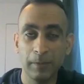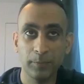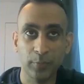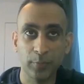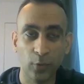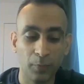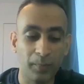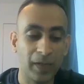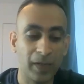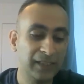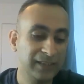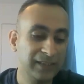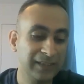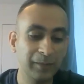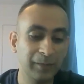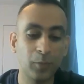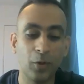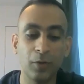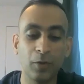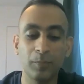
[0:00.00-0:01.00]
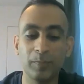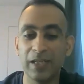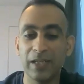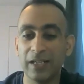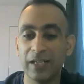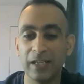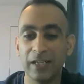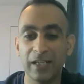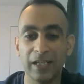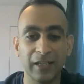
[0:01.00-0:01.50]
pro basketball
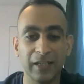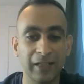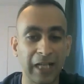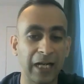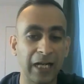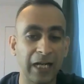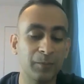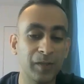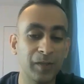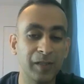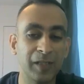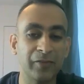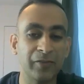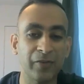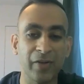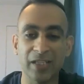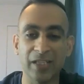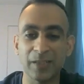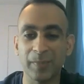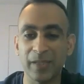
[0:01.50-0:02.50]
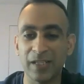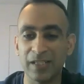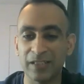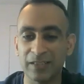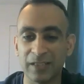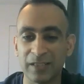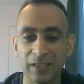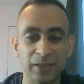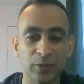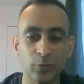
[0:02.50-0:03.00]
player and had a military
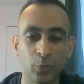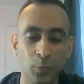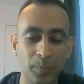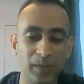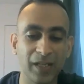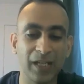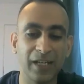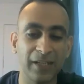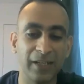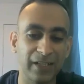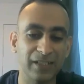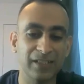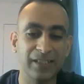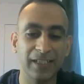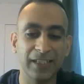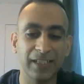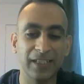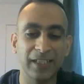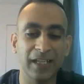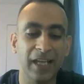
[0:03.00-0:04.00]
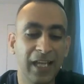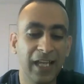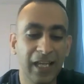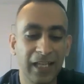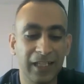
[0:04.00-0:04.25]
experience. It's super interesting.